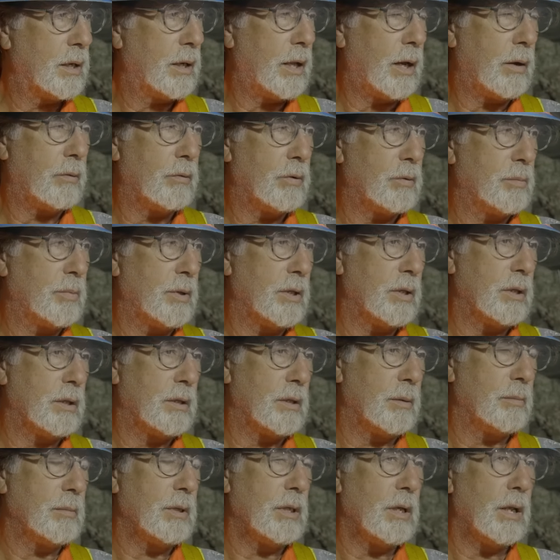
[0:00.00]
And that would be,
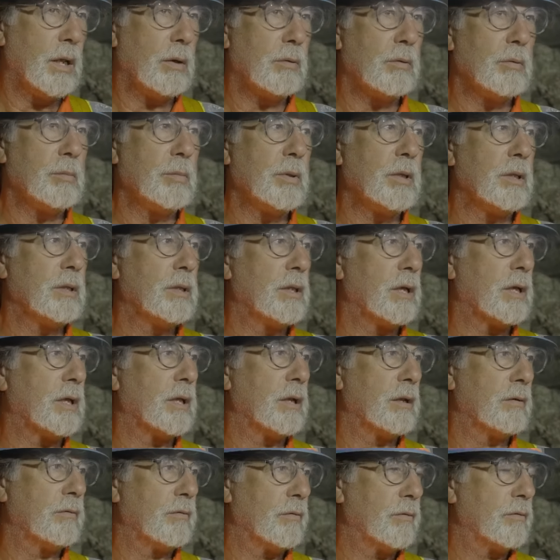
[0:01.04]
to me, that would be
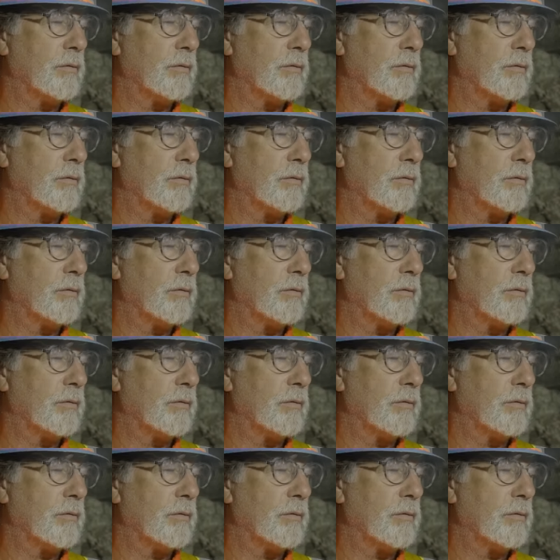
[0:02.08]
indicative